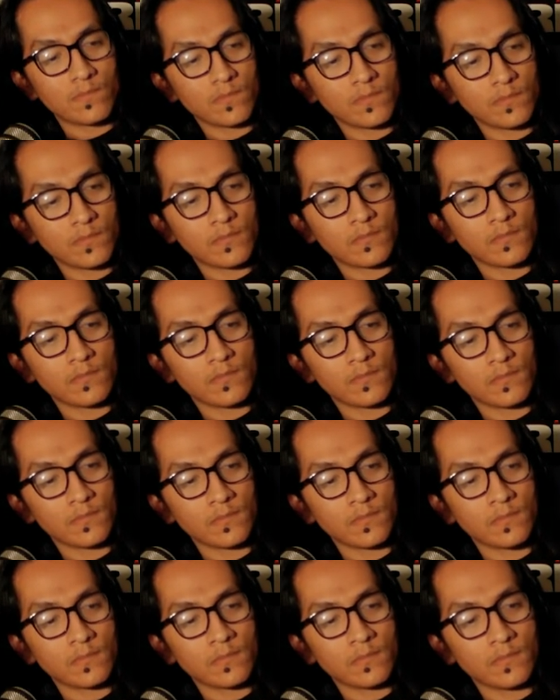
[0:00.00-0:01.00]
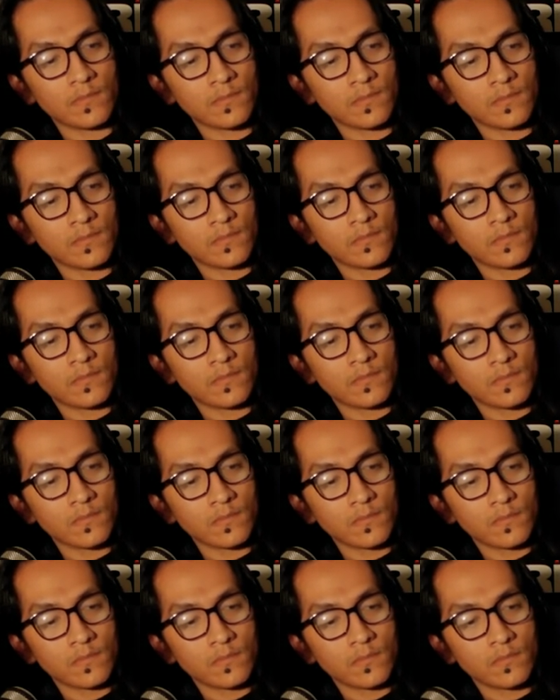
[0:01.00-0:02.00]

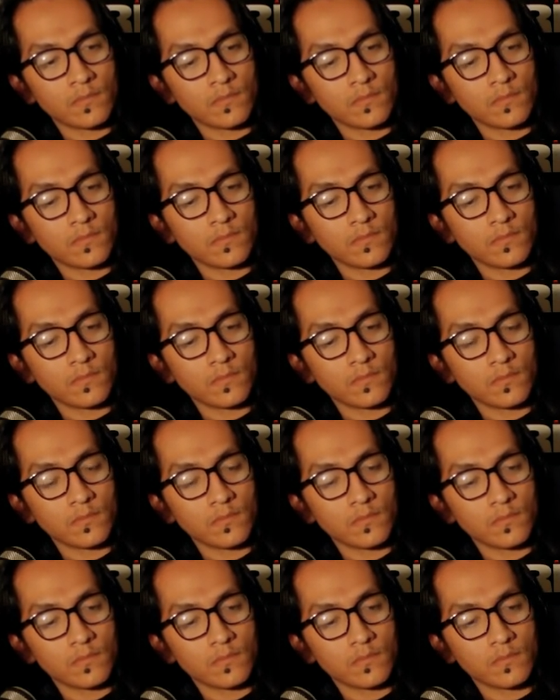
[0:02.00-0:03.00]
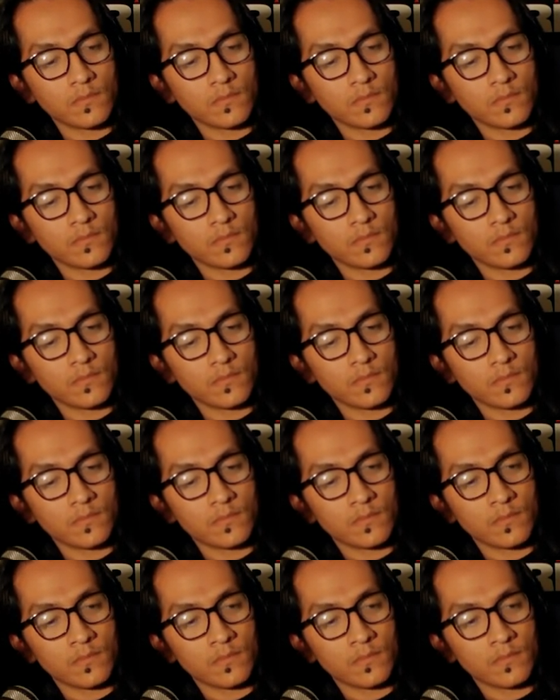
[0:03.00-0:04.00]

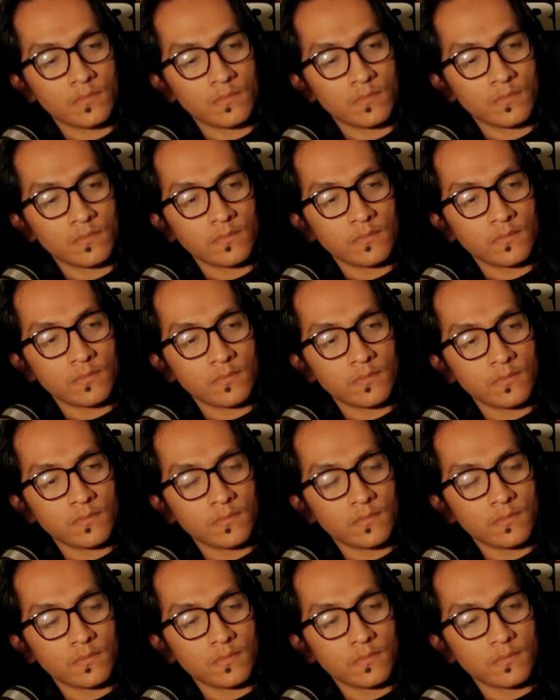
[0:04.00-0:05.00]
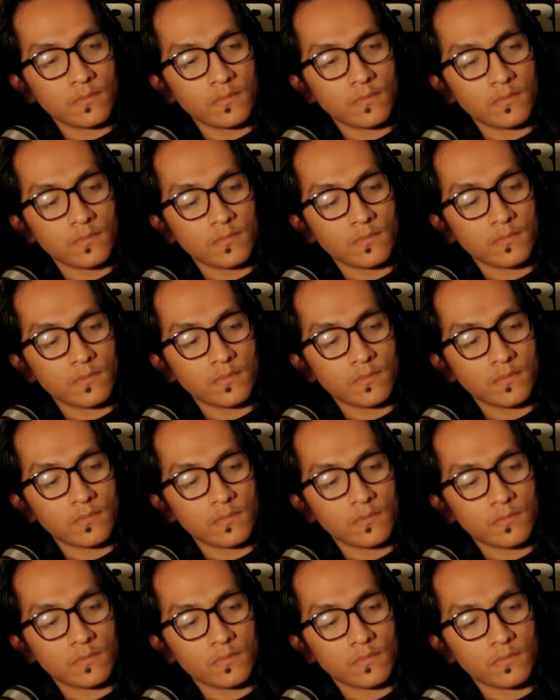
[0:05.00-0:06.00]

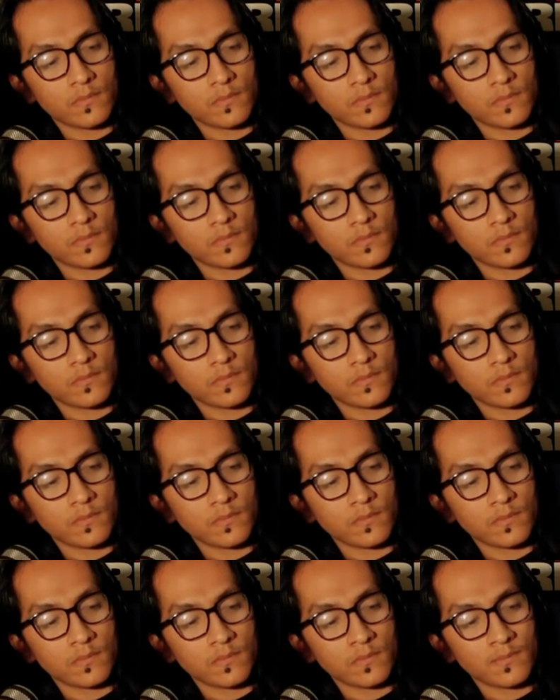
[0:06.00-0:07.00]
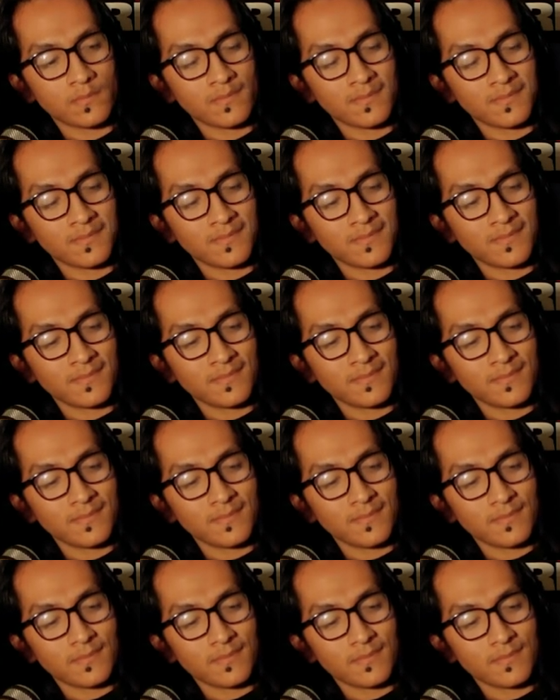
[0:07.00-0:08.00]
The person shown says nothing.